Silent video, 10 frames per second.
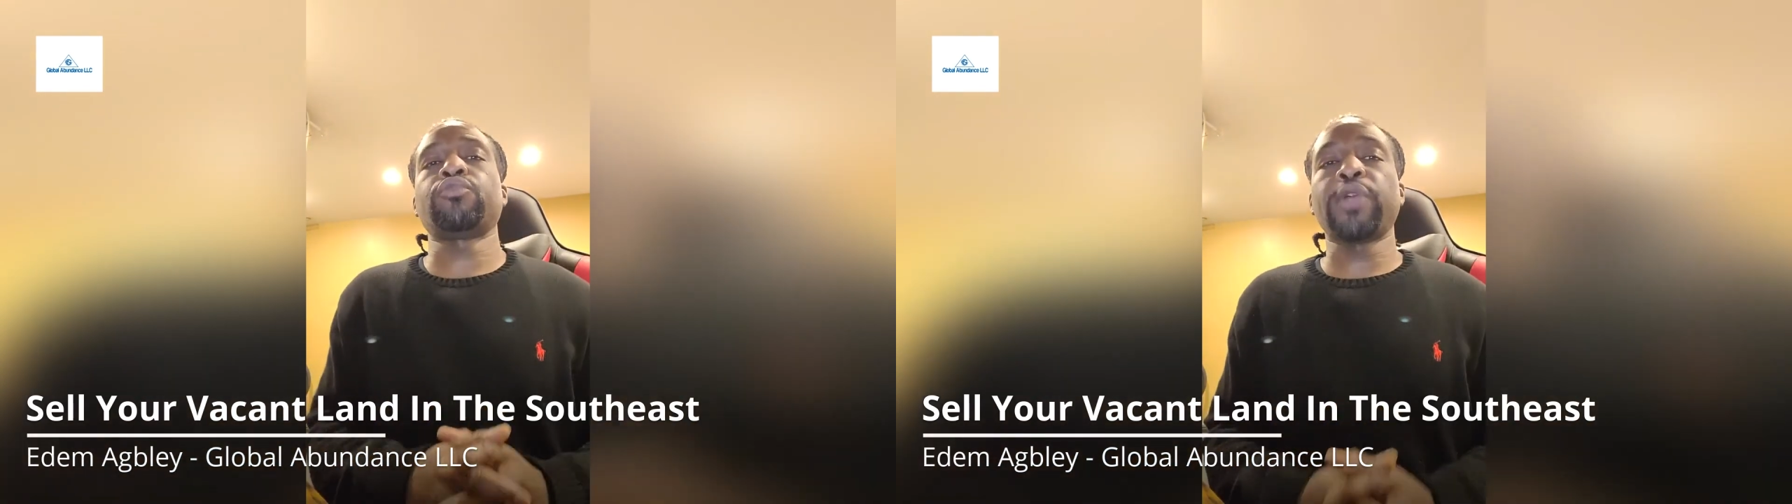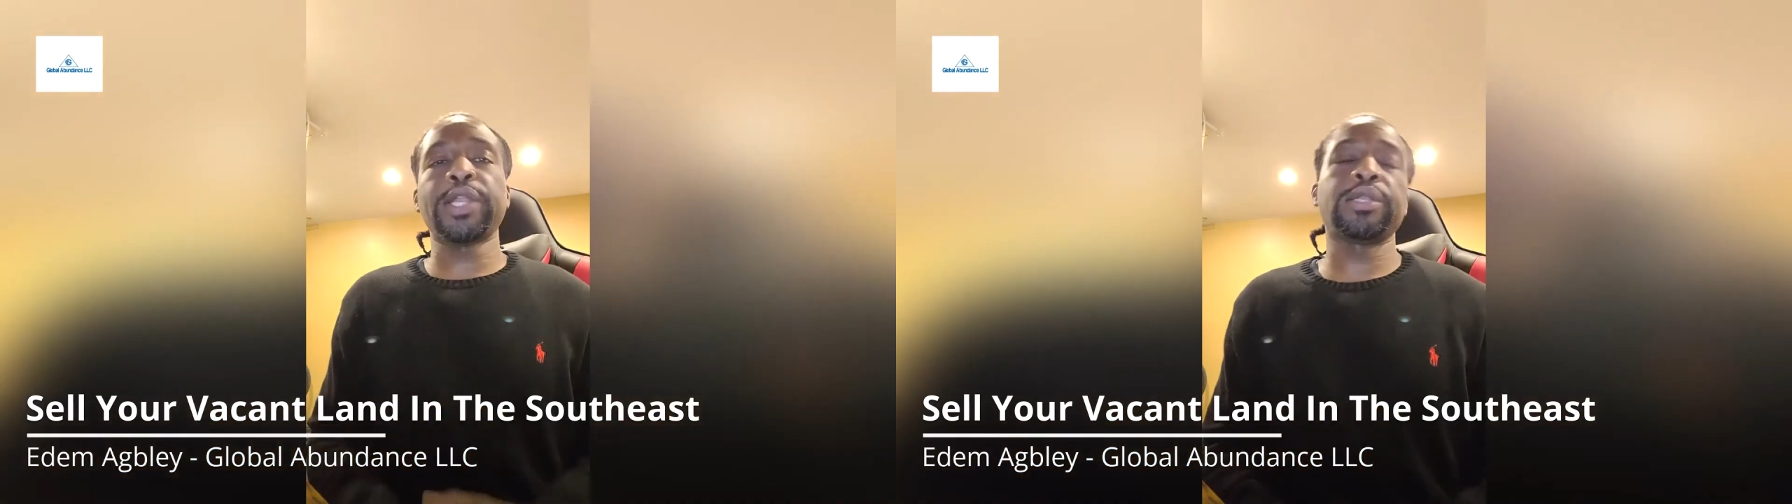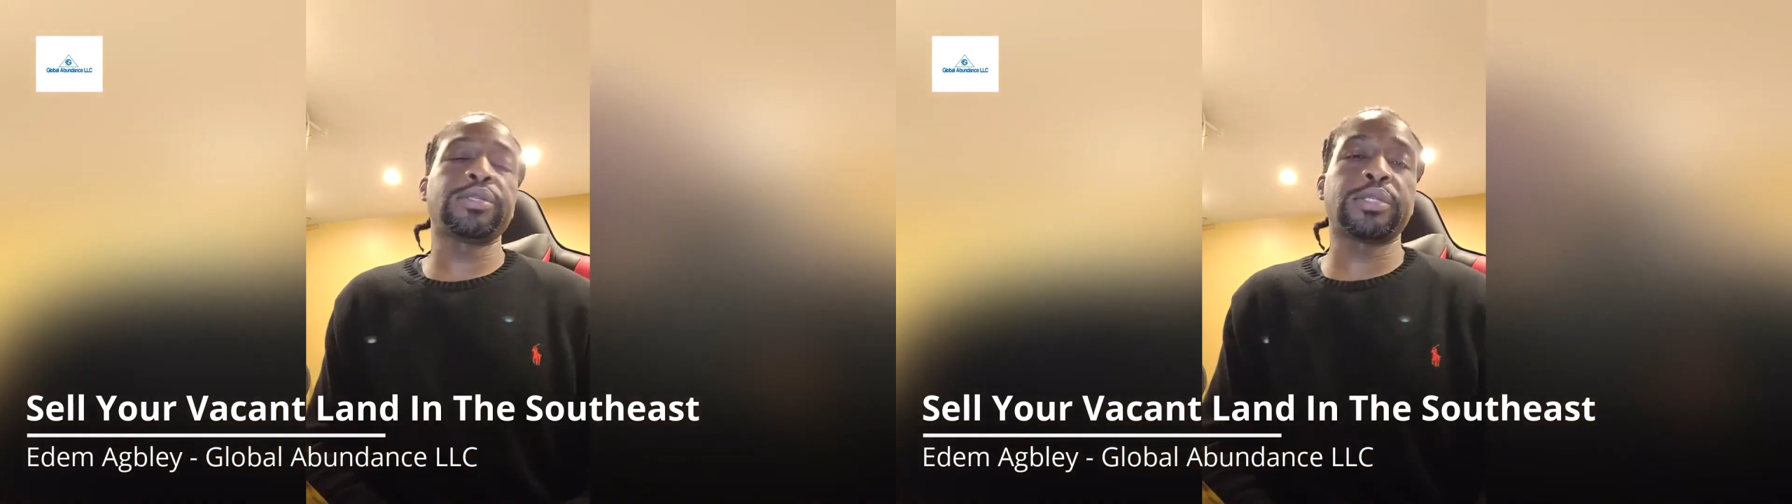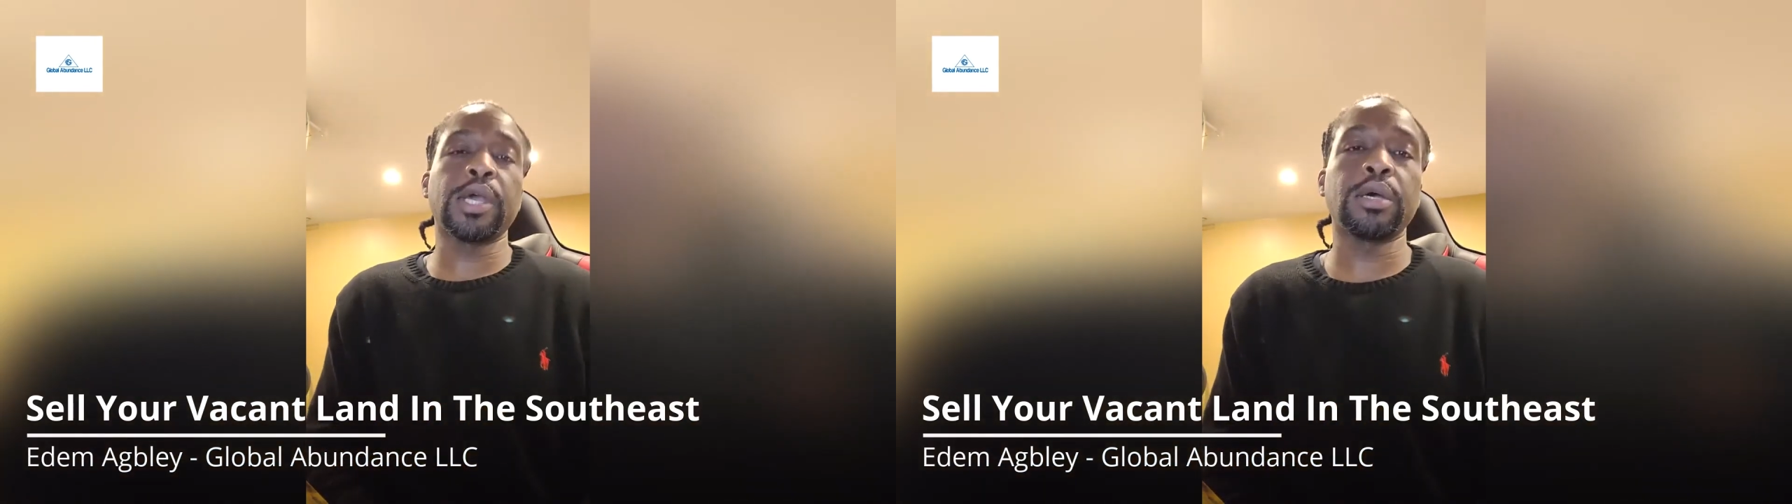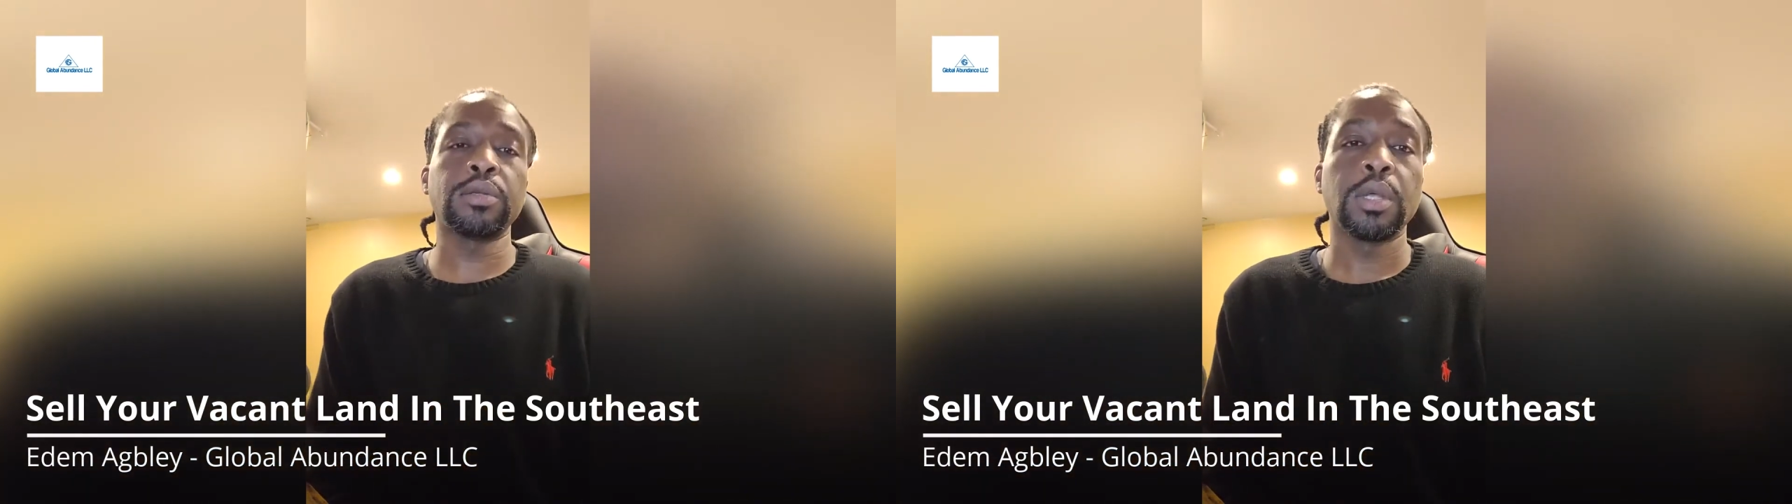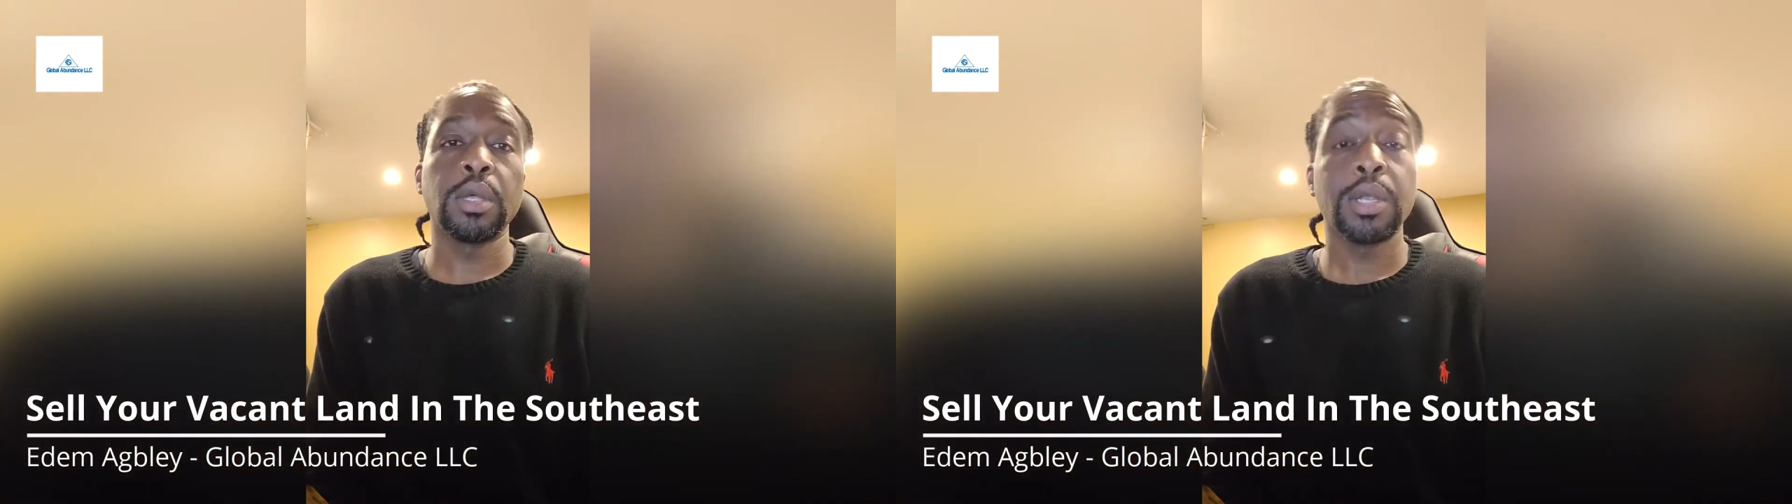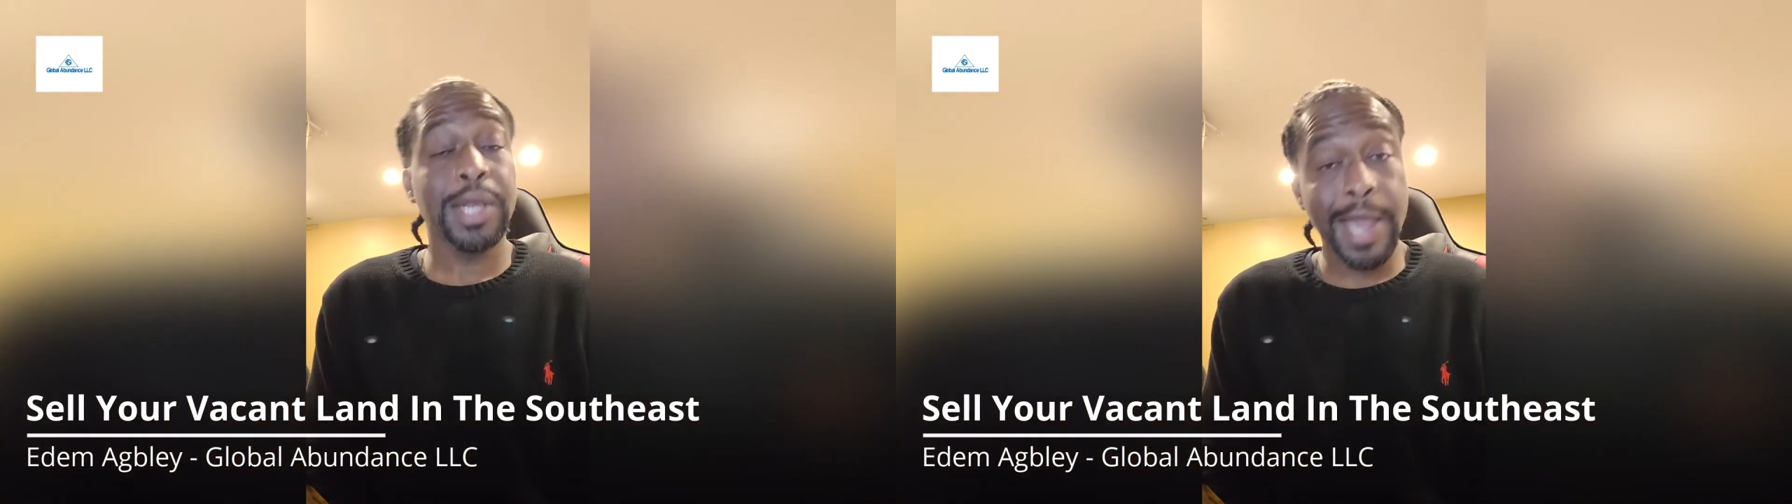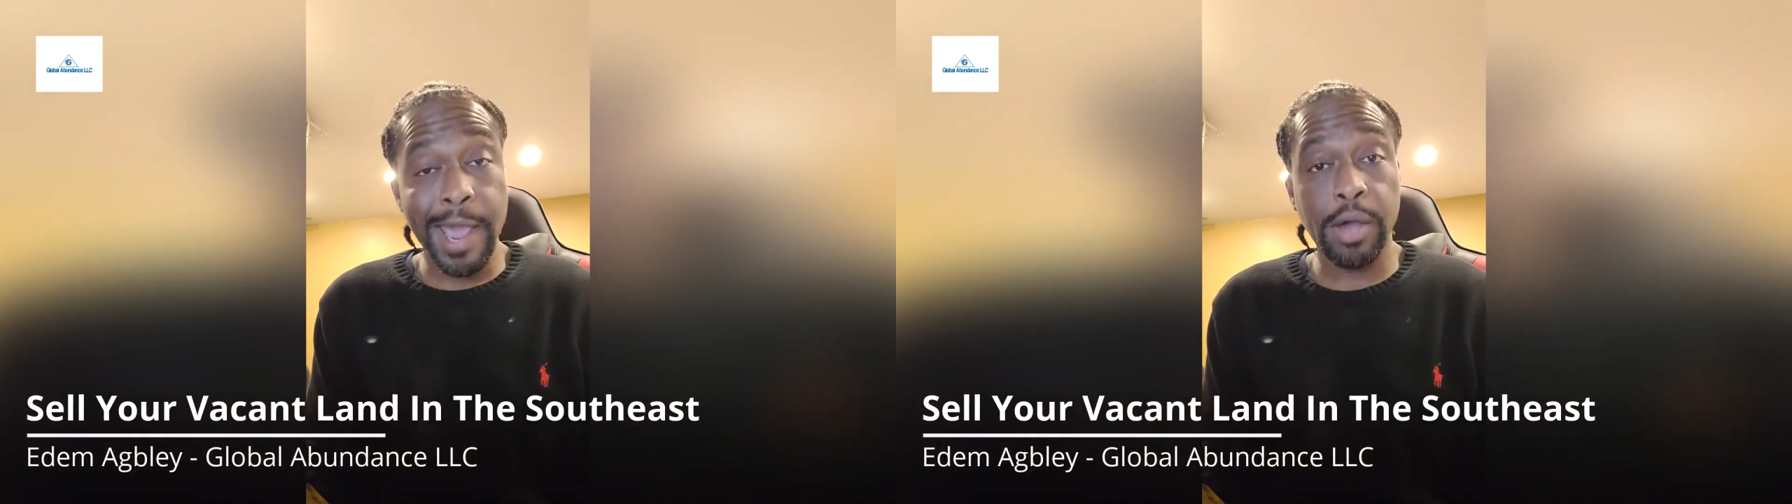ready to sell,
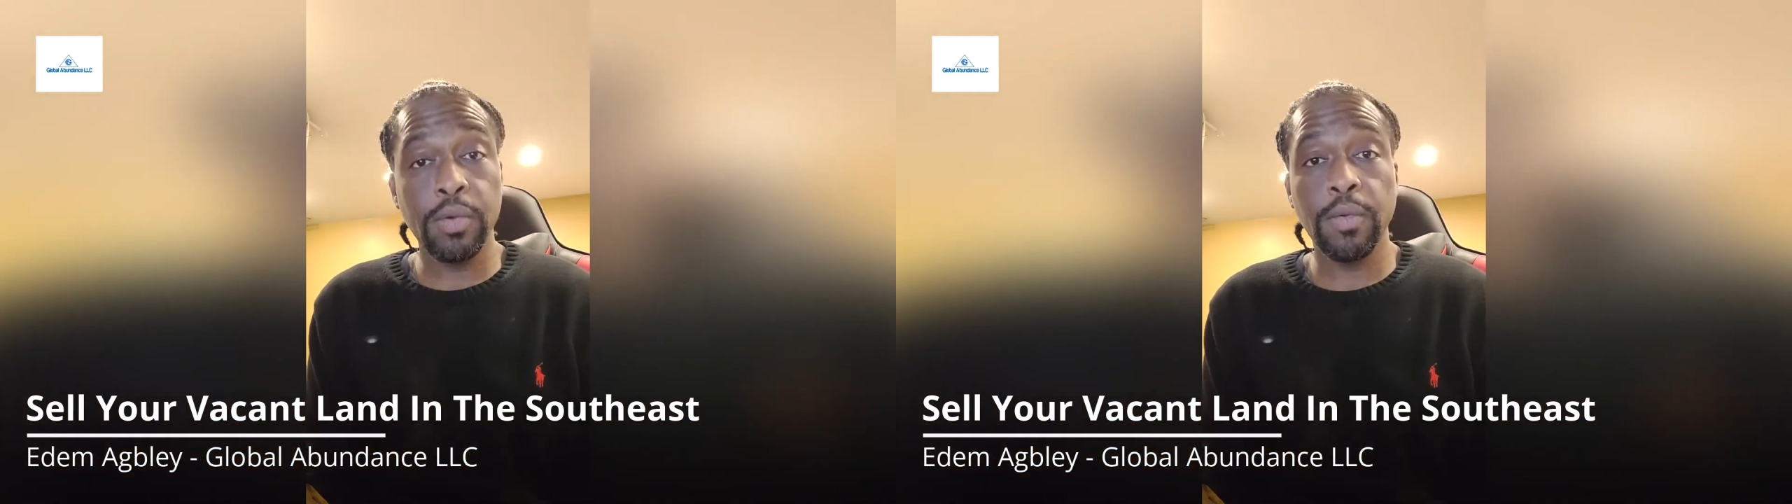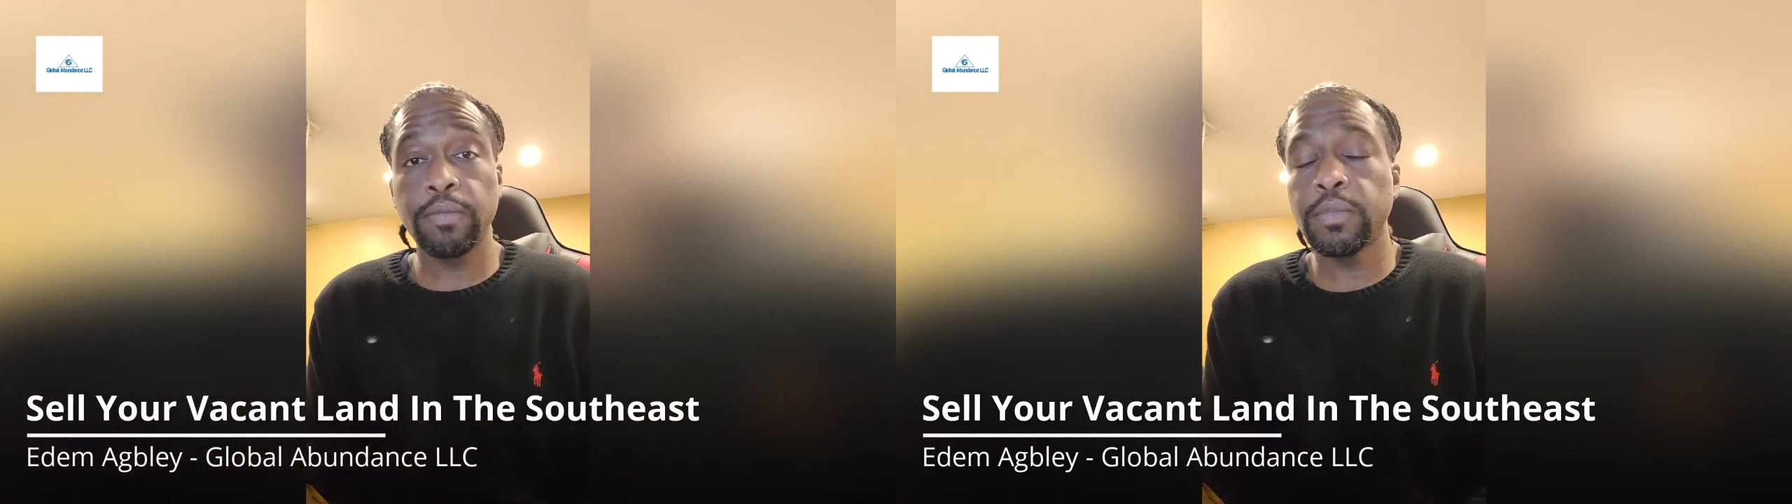now,